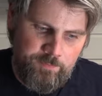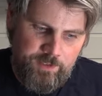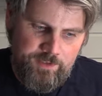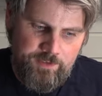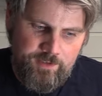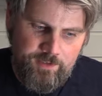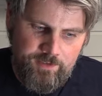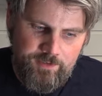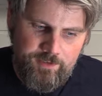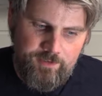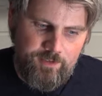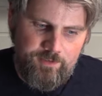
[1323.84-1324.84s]
pressed it
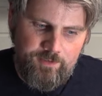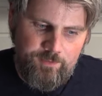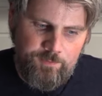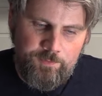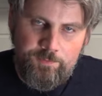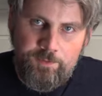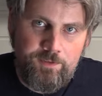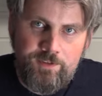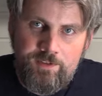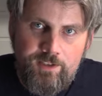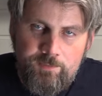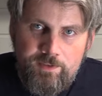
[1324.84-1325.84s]
hard, it wouldn't
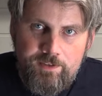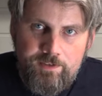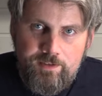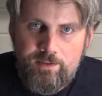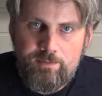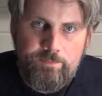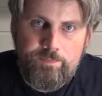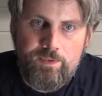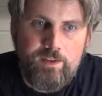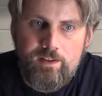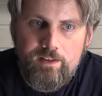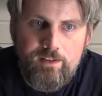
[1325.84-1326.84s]
stick because,
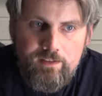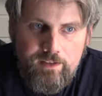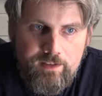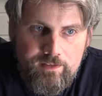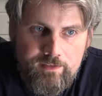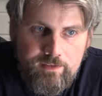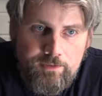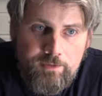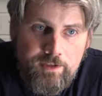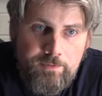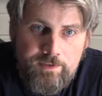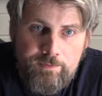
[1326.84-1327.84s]
yeah,
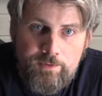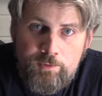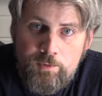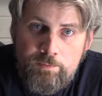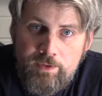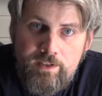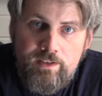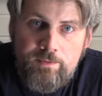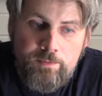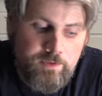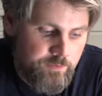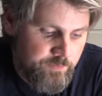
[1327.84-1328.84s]
or otherwise they were too big
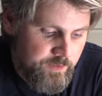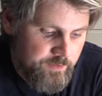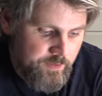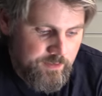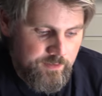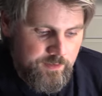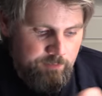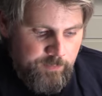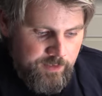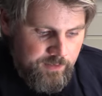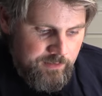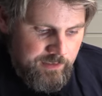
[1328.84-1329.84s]
and wouldn't fit in the
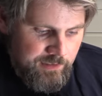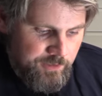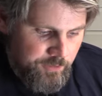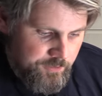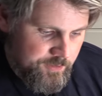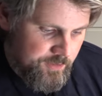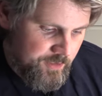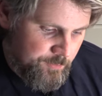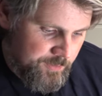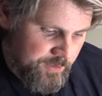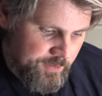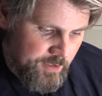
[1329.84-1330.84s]
big little notch they
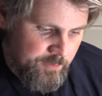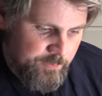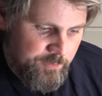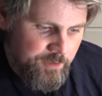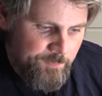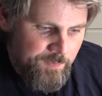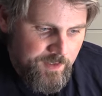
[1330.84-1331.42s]
were designed for.